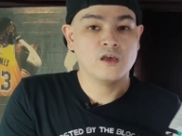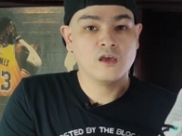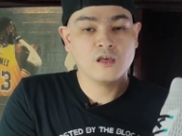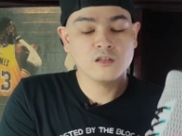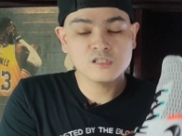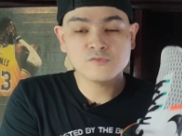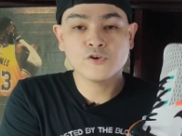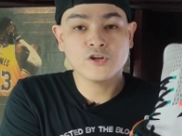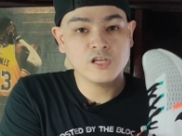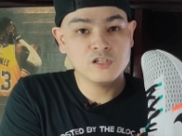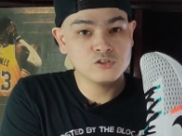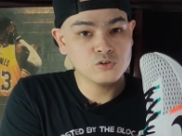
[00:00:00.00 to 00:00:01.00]
And as for
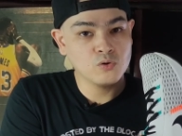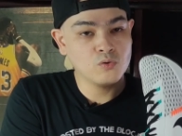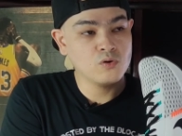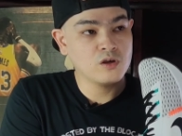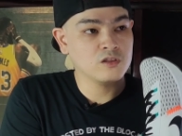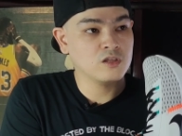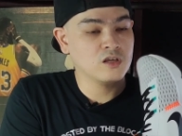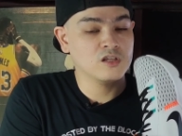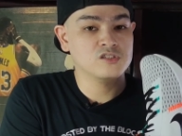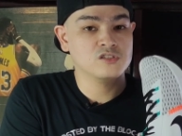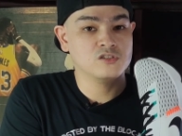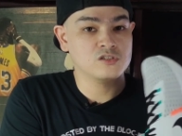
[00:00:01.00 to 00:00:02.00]
the insole, I think
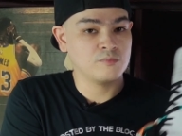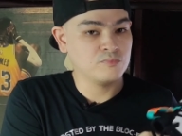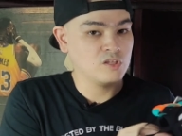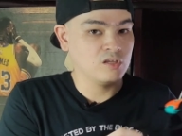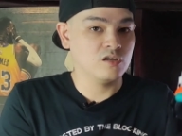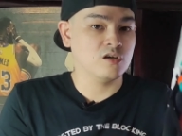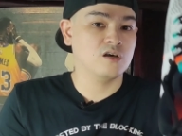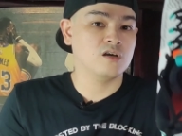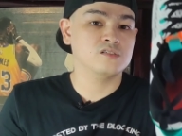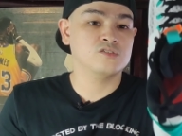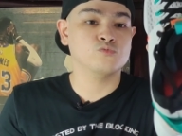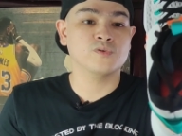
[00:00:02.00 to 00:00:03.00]
it's something
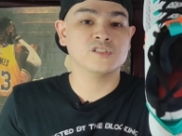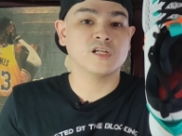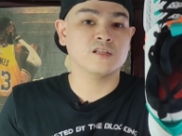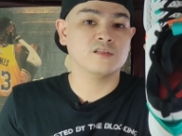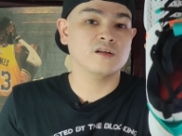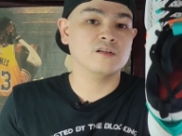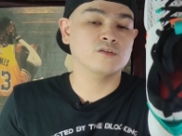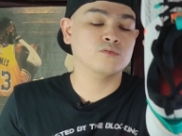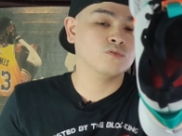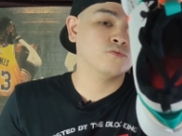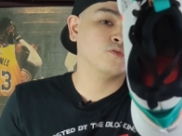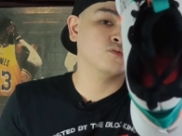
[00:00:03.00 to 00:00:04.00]
uh, super standard. I
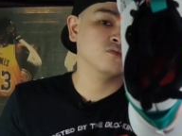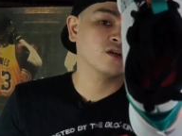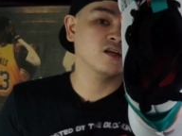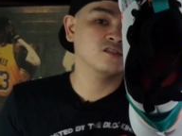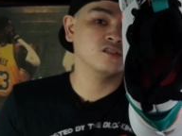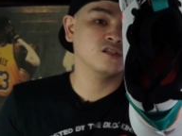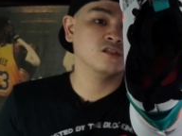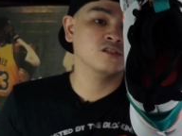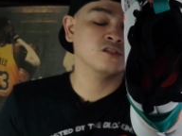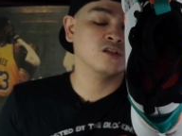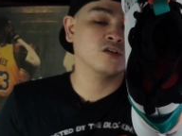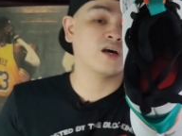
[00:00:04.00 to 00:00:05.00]
don't know if you guys see
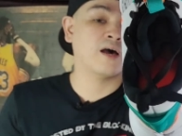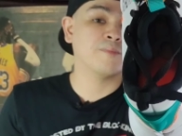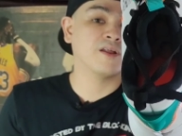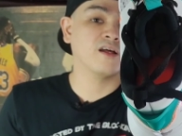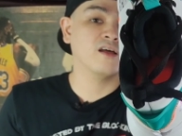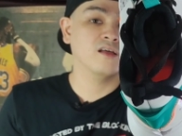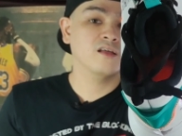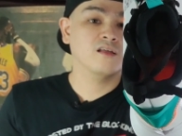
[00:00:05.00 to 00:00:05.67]
this in the camera,